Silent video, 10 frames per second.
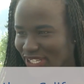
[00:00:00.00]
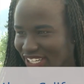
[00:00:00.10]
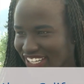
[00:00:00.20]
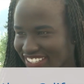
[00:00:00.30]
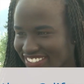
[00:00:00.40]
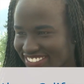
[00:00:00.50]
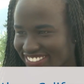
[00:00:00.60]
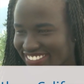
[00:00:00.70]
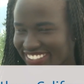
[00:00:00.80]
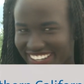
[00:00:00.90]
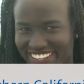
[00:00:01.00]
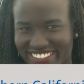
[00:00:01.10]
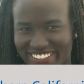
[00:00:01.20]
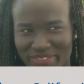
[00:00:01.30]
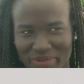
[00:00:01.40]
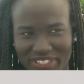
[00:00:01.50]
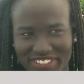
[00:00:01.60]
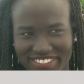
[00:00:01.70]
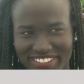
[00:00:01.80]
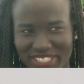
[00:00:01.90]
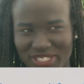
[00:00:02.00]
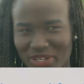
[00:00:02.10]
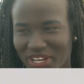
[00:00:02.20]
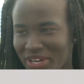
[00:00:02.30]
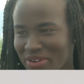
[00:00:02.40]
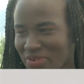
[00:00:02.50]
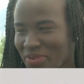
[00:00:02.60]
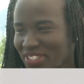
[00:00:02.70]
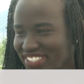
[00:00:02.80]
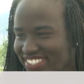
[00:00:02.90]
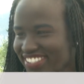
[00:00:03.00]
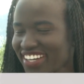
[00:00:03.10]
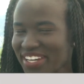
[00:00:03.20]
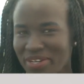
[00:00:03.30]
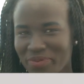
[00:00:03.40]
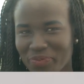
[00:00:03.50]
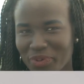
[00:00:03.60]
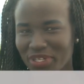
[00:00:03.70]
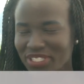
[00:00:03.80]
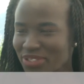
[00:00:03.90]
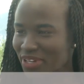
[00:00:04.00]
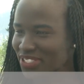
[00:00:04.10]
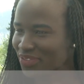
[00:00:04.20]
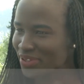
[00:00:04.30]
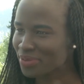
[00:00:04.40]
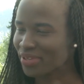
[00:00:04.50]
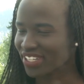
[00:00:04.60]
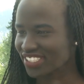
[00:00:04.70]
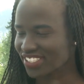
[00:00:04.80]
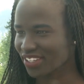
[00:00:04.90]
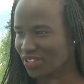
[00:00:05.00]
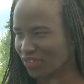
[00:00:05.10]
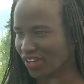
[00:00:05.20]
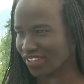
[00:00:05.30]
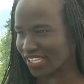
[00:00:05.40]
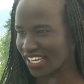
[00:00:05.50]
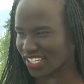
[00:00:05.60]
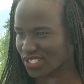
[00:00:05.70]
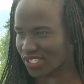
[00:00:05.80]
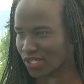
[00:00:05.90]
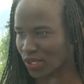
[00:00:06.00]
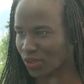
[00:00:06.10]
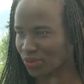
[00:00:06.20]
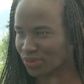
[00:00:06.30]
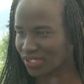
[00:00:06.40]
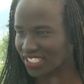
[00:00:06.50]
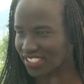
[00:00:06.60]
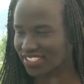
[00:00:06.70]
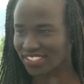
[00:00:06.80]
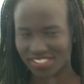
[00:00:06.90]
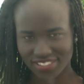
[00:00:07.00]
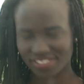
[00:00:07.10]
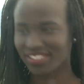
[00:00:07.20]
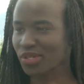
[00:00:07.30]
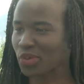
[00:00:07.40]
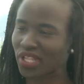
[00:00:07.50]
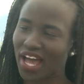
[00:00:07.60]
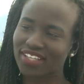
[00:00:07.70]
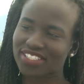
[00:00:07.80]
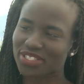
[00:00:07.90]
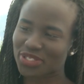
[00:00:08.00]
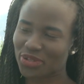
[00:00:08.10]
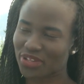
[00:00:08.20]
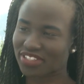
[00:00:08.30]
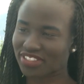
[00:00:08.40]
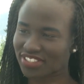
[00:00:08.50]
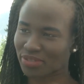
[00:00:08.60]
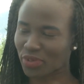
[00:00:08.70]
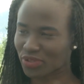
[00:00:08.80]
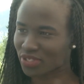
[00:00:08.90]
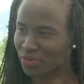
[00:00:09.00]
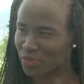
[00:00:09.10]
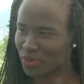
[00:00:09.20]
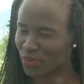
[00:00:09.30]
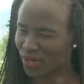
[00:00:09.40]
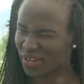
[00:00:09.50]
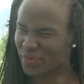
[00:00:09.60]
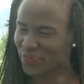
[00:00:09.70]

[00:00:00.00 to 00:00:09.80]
good. Yeah, I mean, yesterday was pretty stressful, but it's good to finally actually know and relax and enjoy the symposium a bit more.